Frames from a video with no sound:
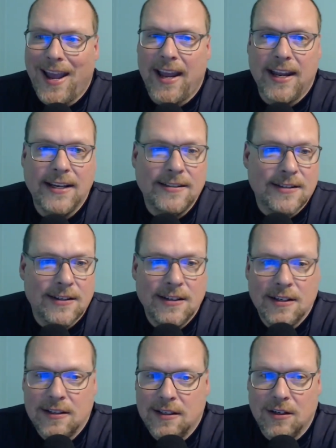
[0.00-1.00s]
Eggs,
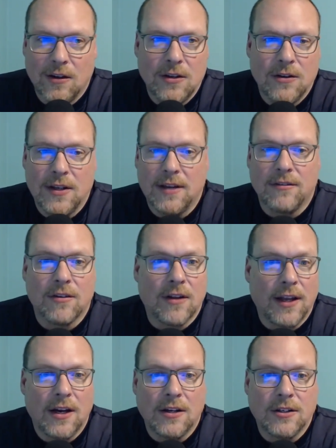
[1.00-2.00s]
you know, you can get for
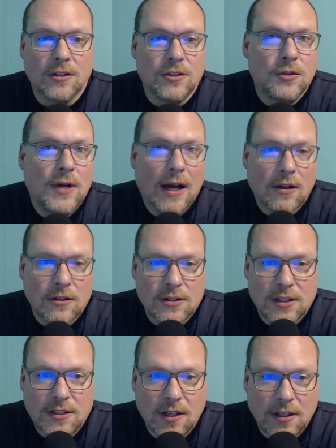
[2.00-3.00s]
like under two
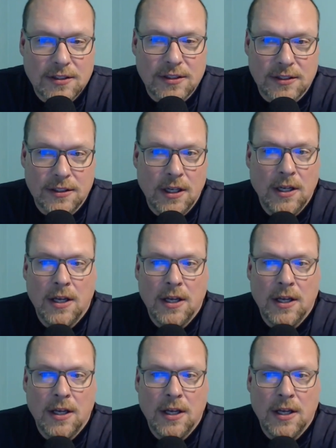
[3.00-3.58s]
dollars a dozen.